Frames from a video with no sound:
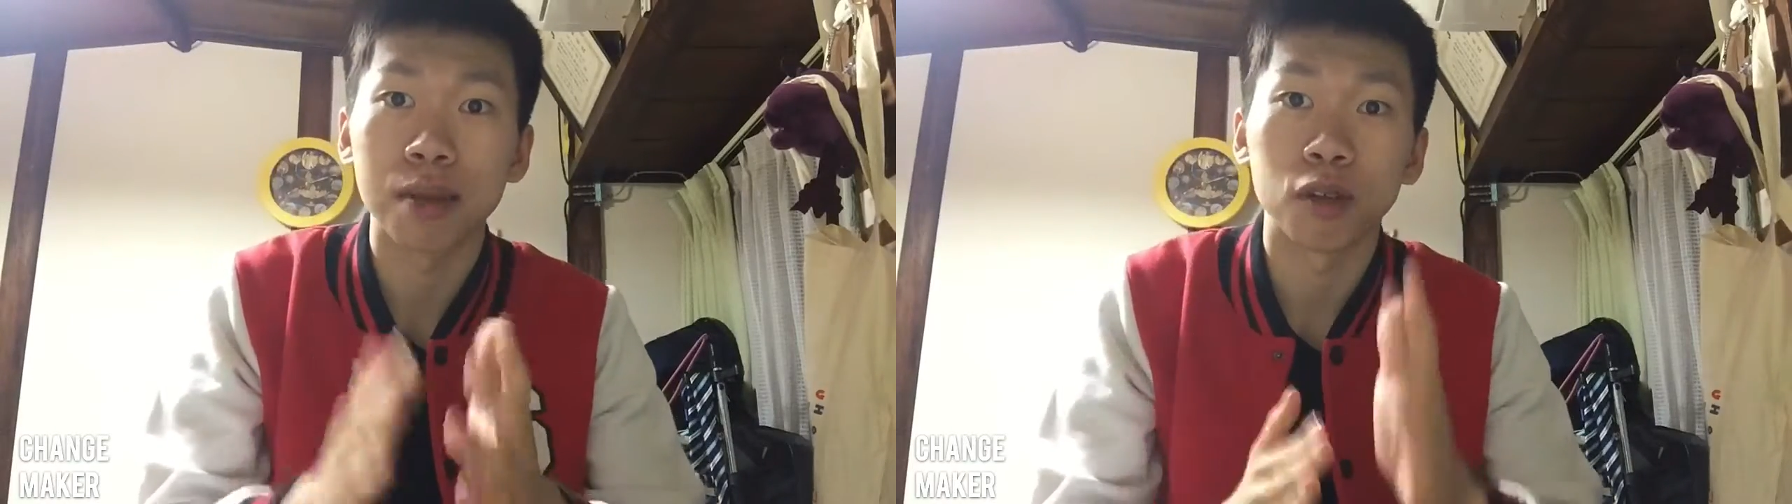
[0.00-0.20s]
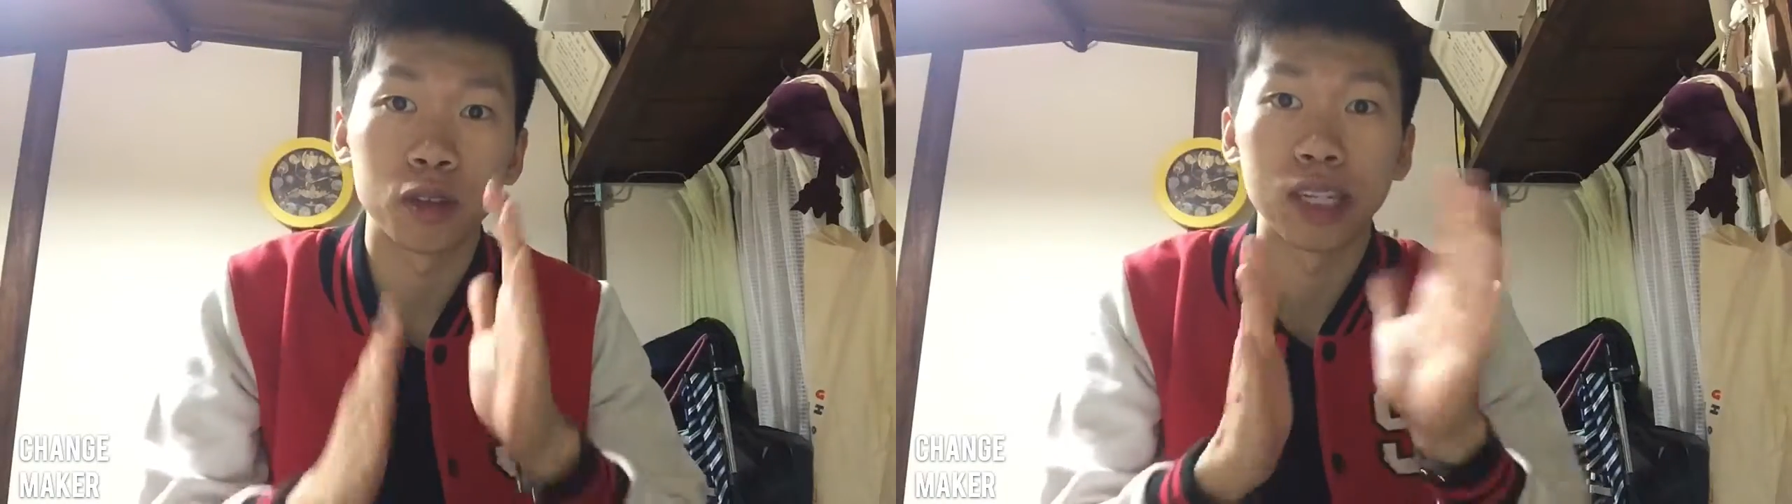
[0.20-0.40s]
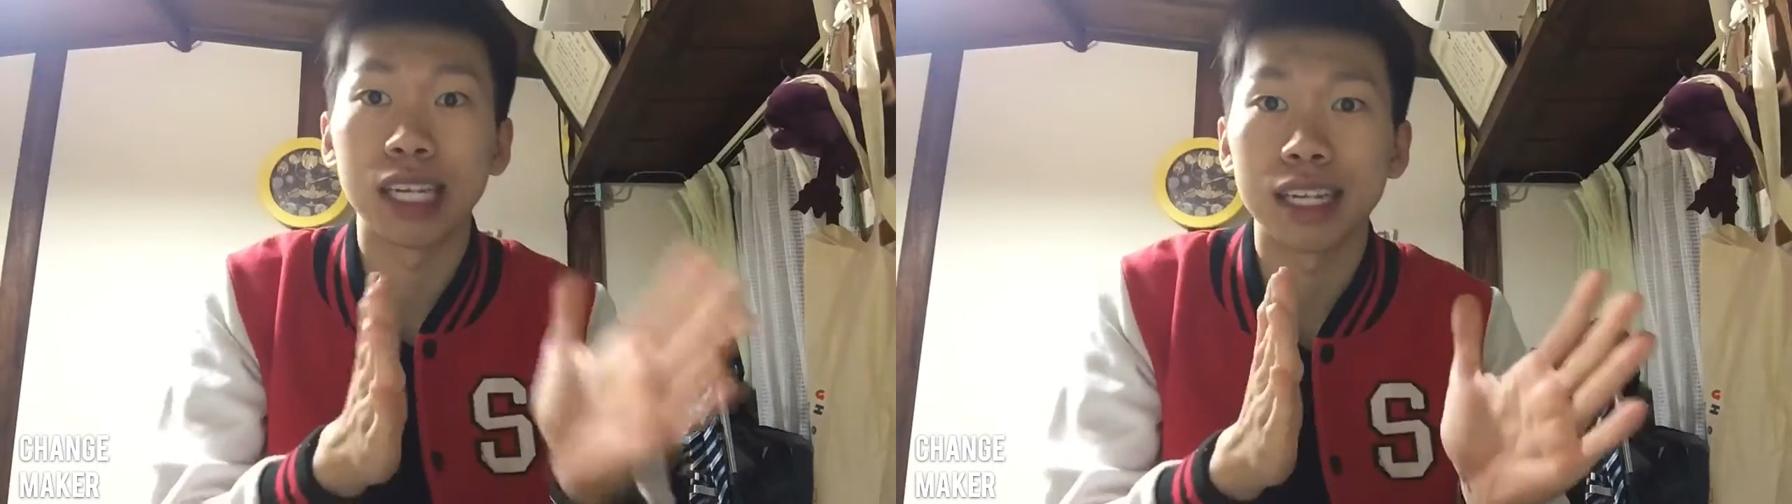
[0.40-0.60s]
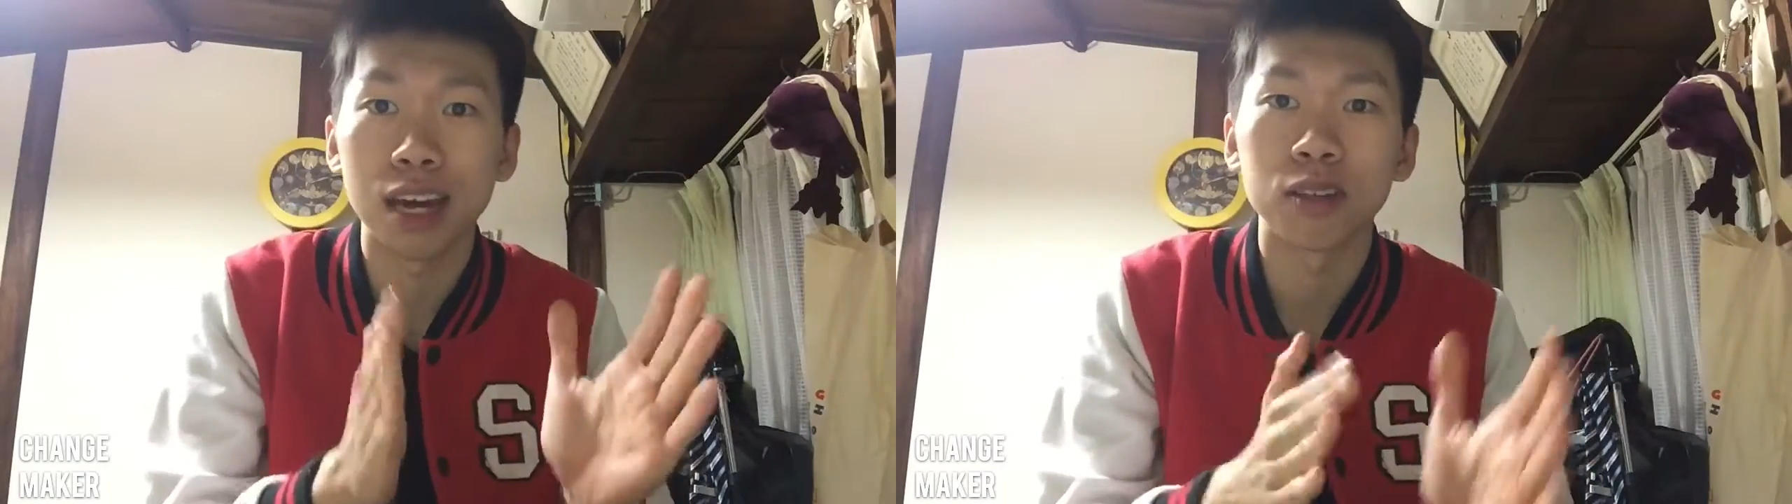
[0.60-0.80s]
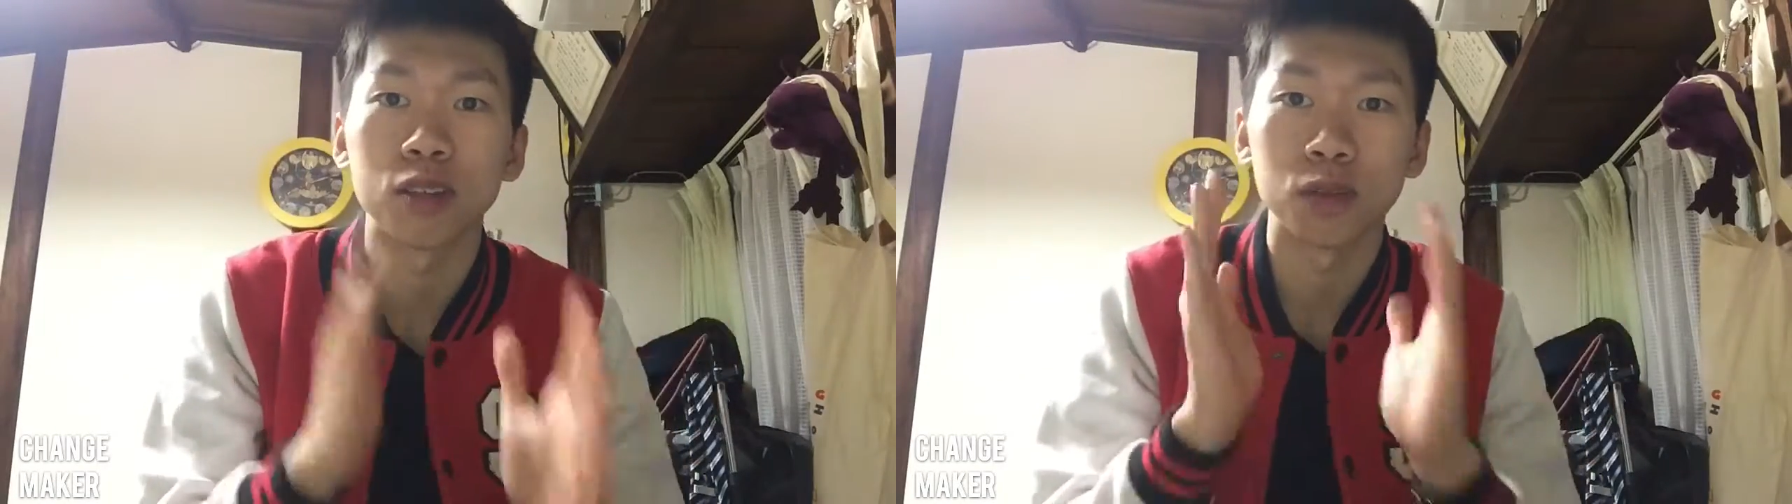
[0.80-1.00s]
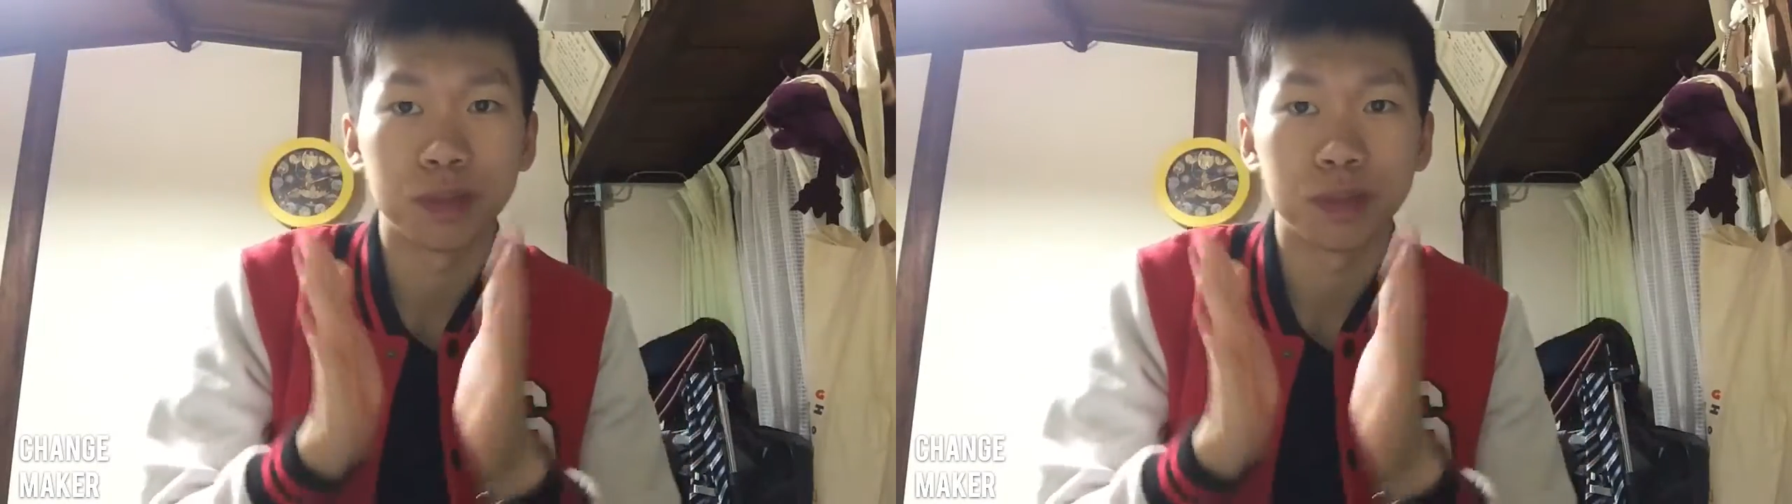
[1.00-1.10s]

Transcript: I'm going to lead now. So